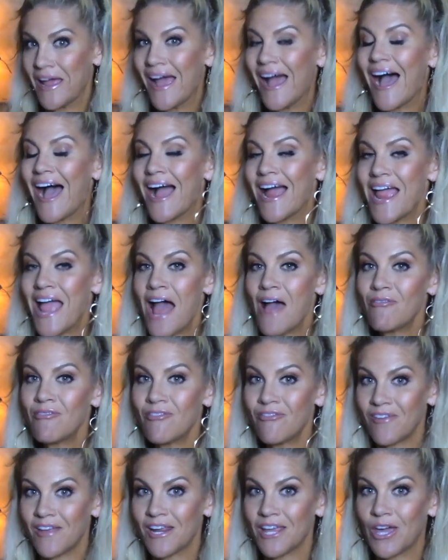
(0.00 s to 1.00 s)
I have a
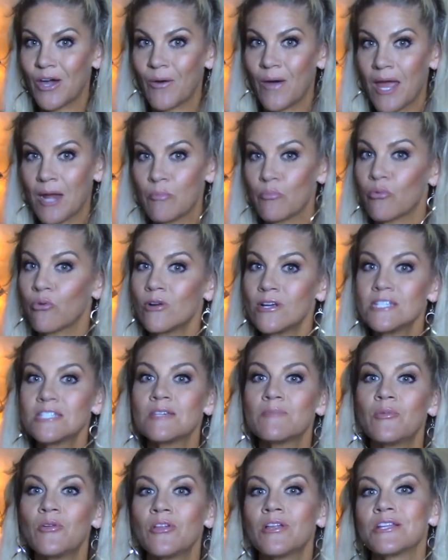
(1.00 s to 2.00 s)
video and
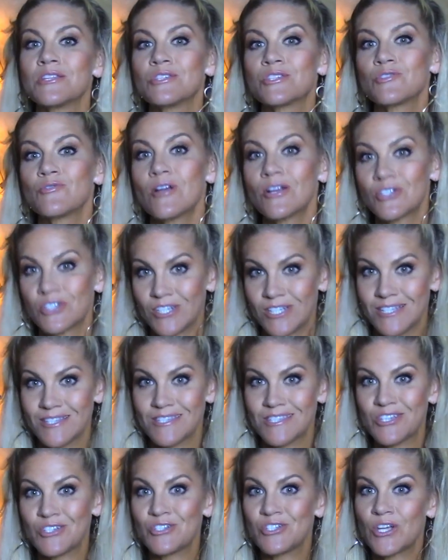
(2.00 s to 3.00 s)
printable
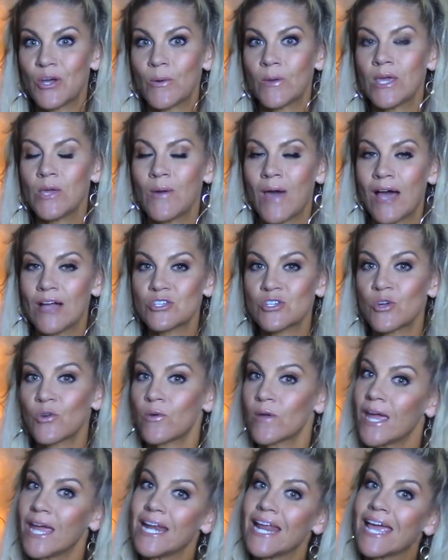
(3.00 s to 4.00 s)
instructions showing you how to
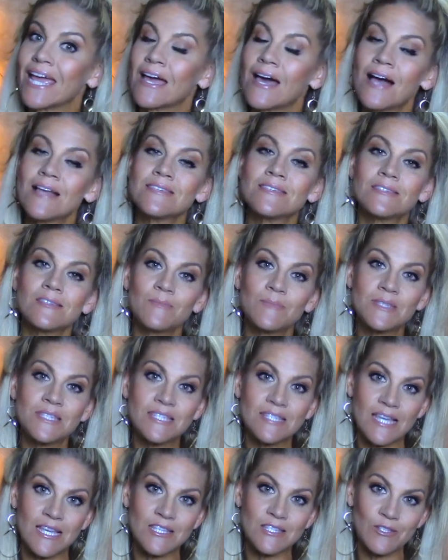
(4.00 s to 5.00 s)
create a custom
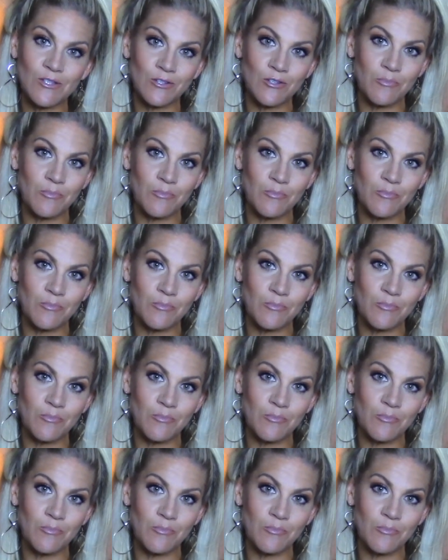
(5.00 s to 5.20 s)
stenciled